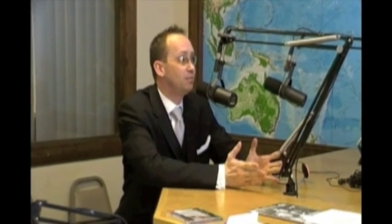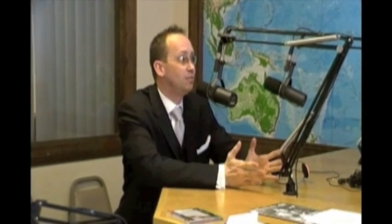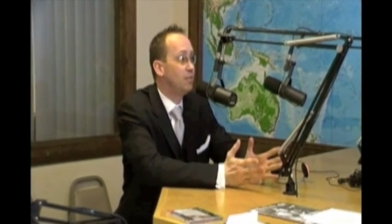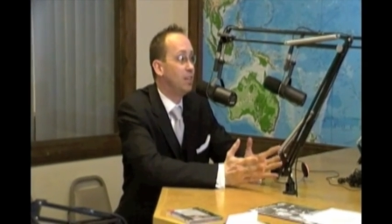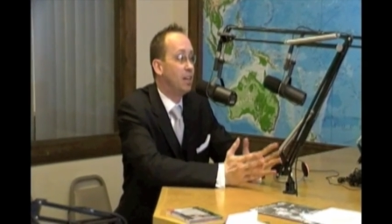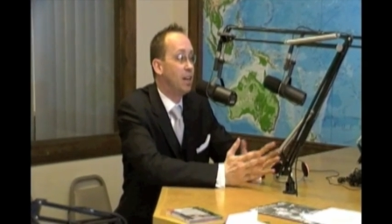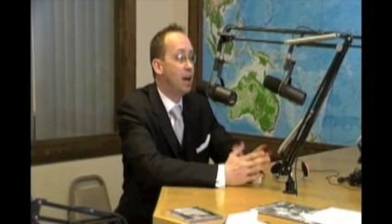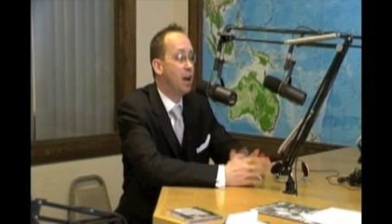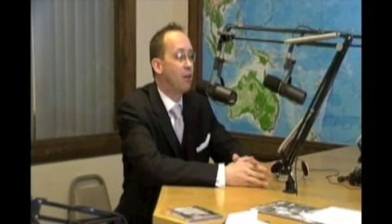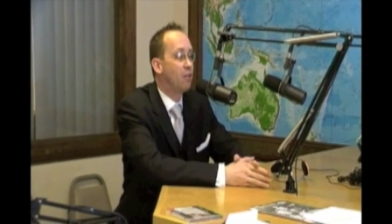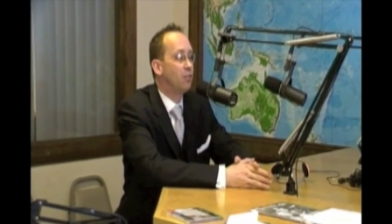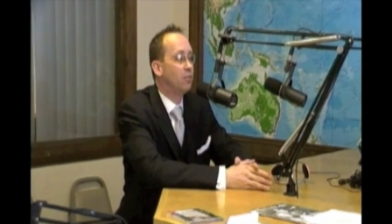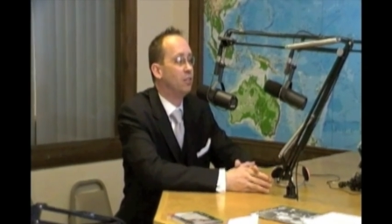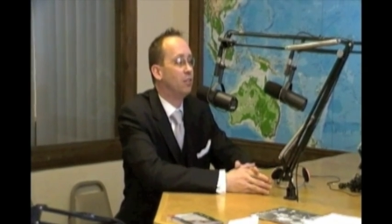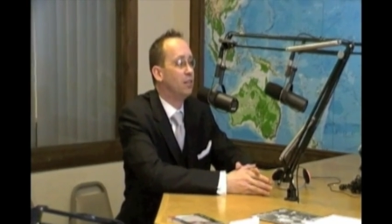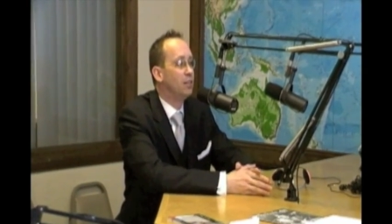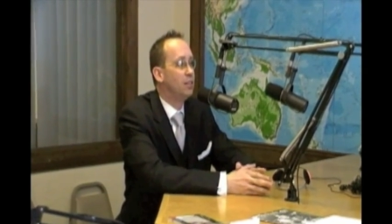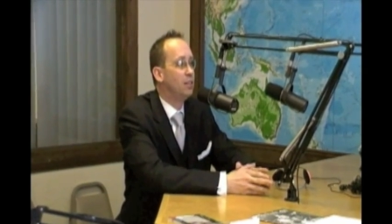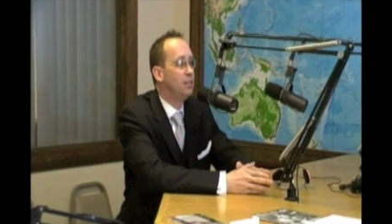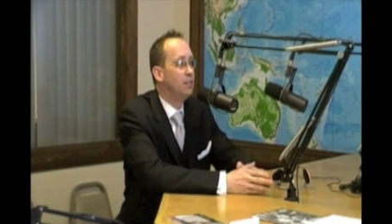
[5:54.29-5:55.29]

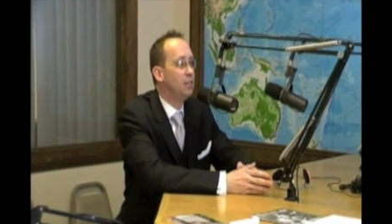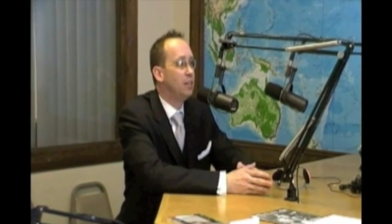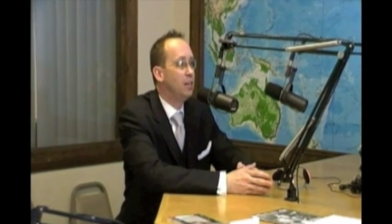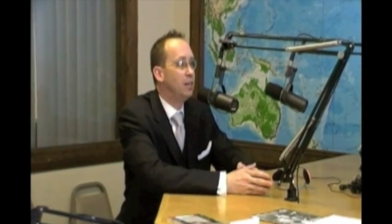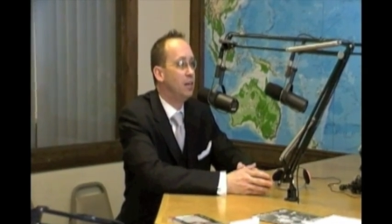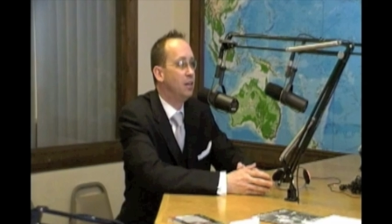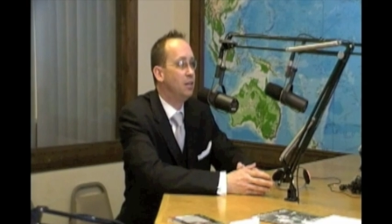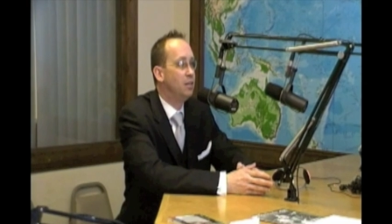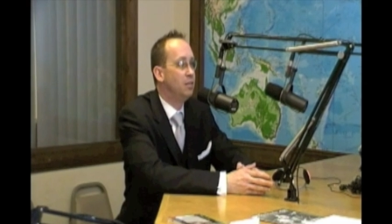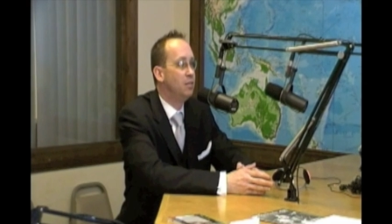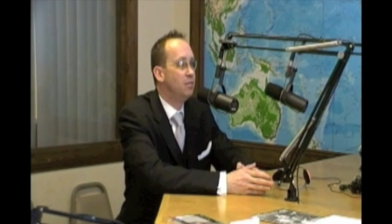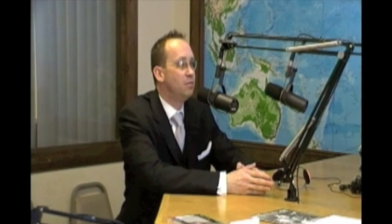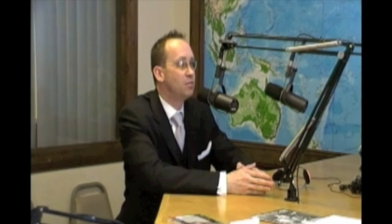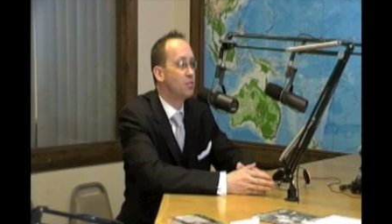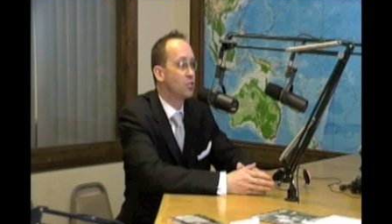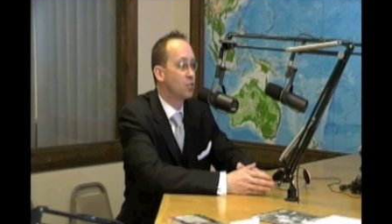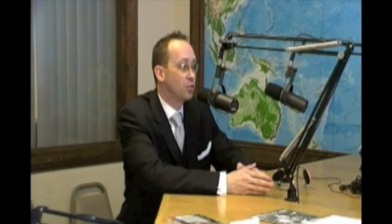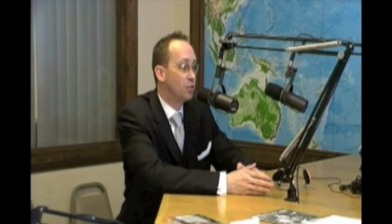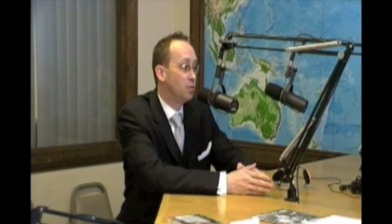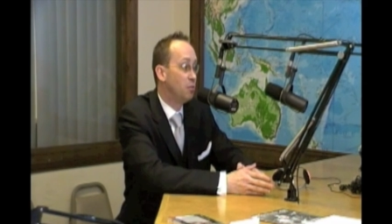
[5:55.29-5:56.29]
inherently in
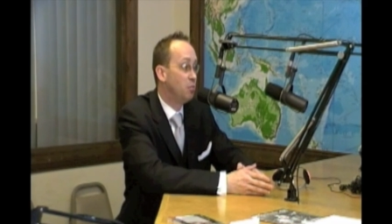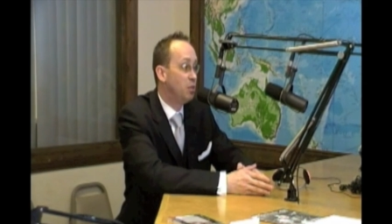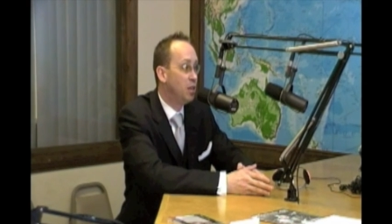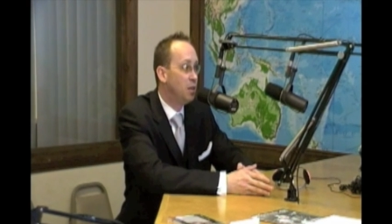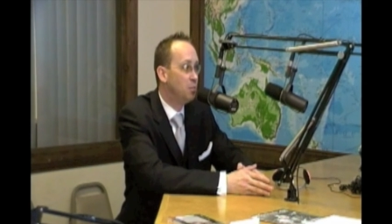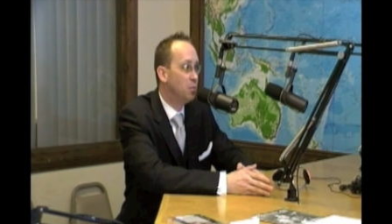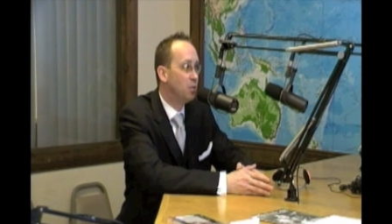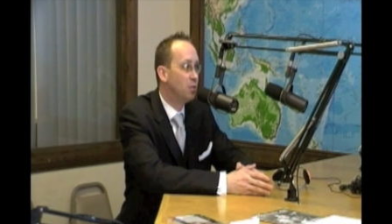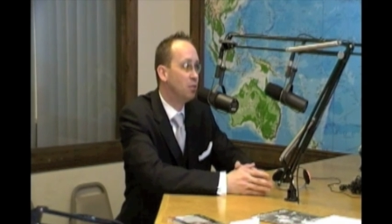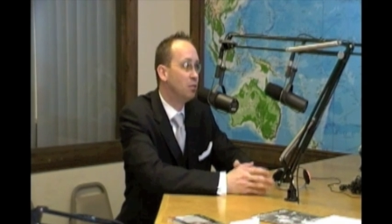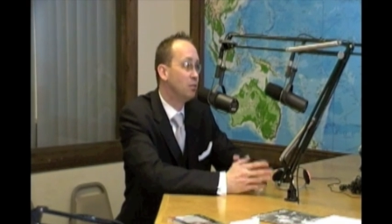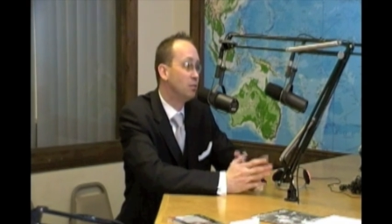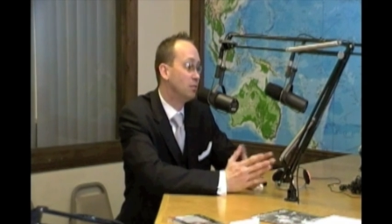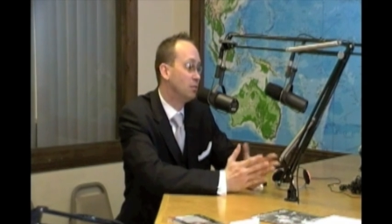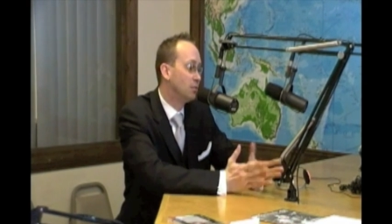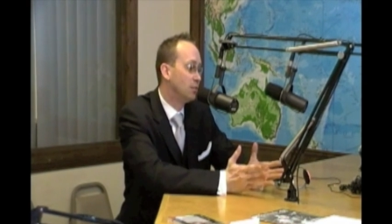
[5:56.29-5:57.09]
certain people